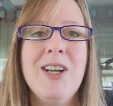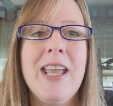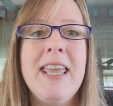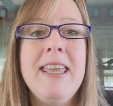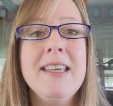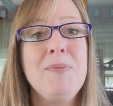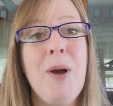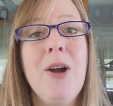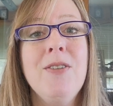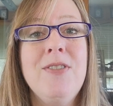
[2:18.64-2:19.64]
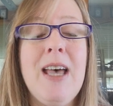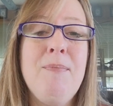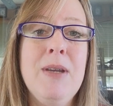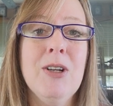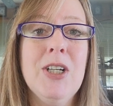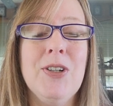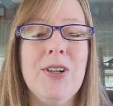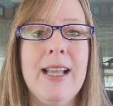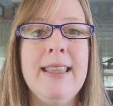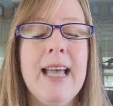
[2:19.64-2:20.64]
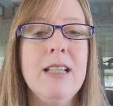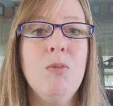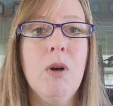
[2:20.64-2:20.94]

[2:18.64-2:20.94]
he is part of that miracle. And that's